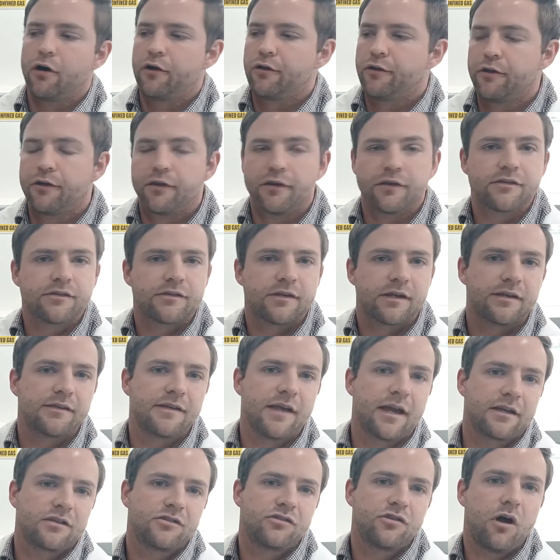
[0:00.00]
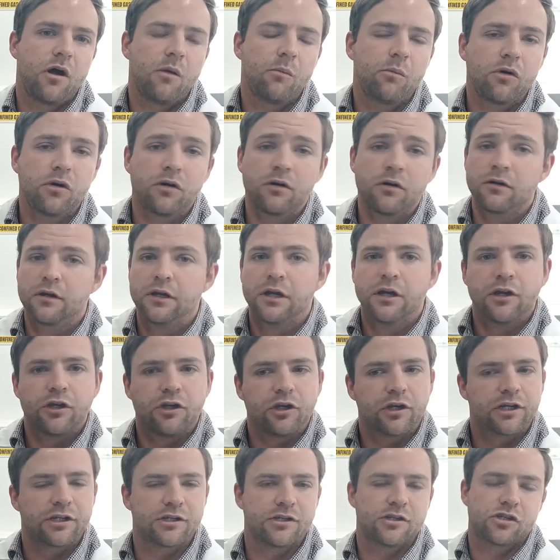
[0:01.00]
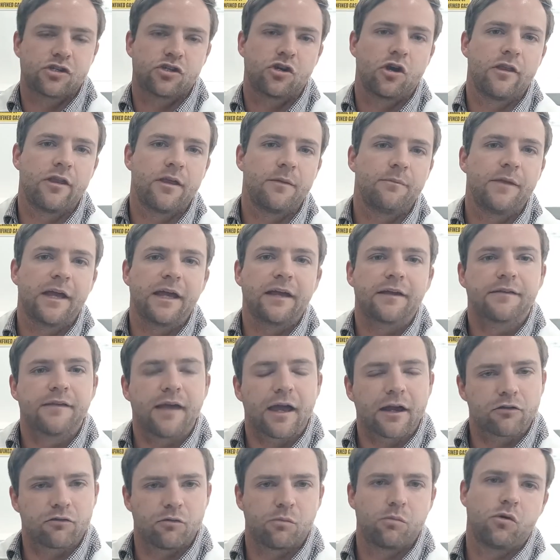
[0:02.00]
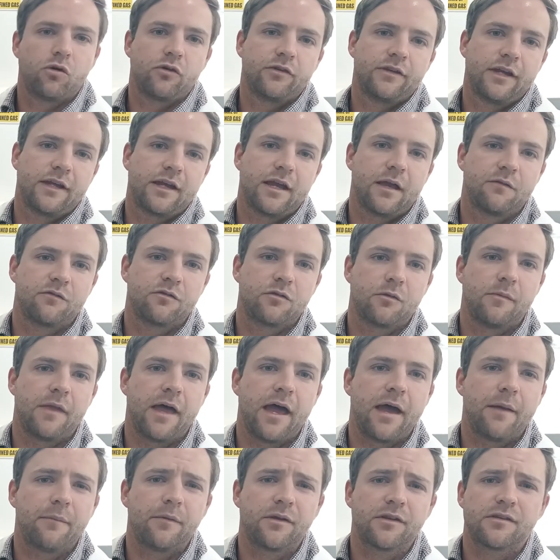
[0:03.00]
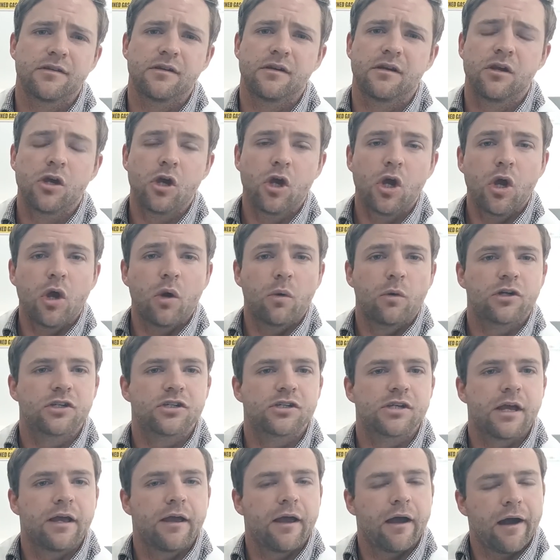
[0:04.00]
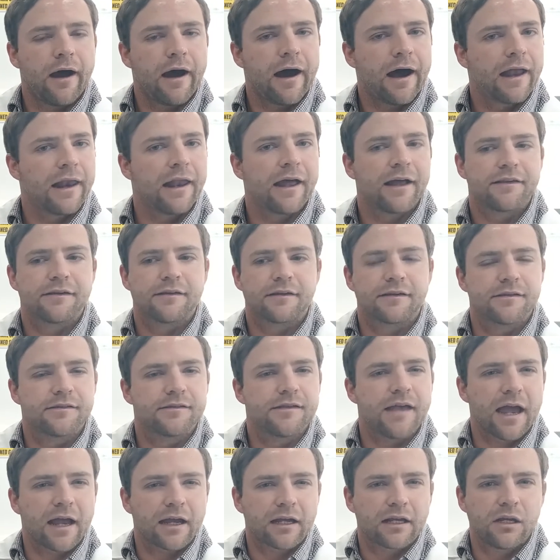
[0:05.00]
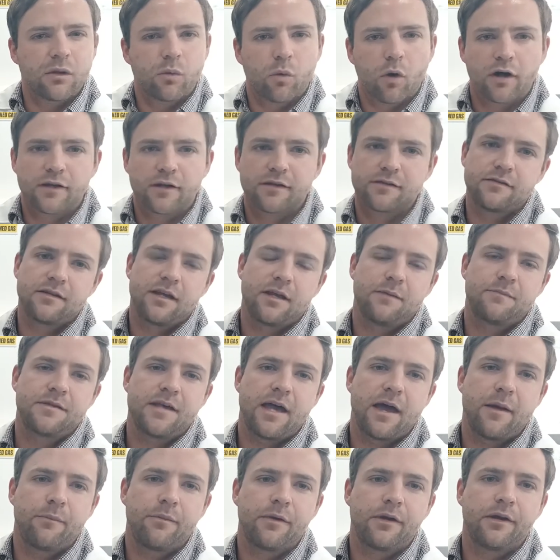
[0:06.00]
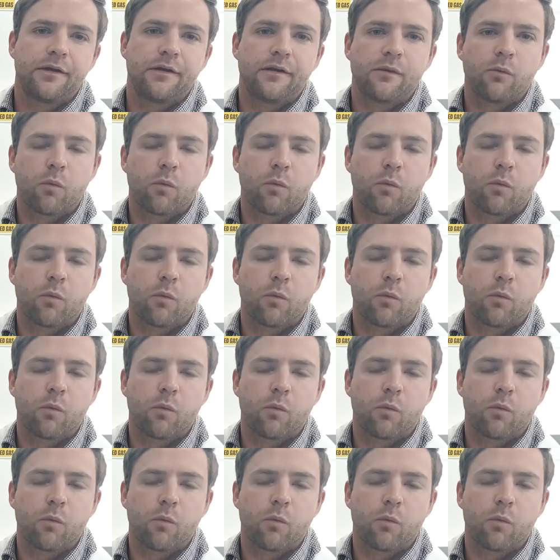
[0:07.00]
on this exact sample, you can just show them the exact report that comes from the Hamilton, which highlights exactly what steps happened,